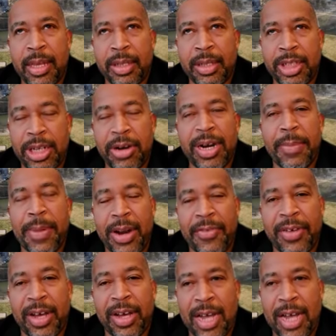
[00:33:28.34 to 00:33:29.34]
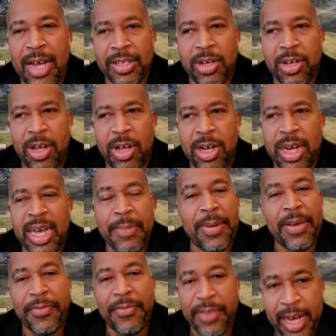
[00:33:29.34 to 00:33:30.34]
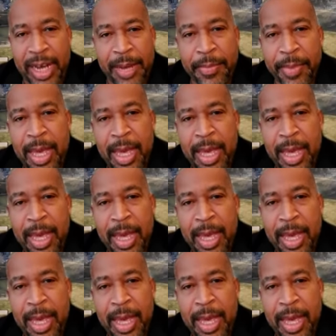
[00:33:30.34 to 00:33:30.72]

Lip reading: charity benefit concert called Epiphany,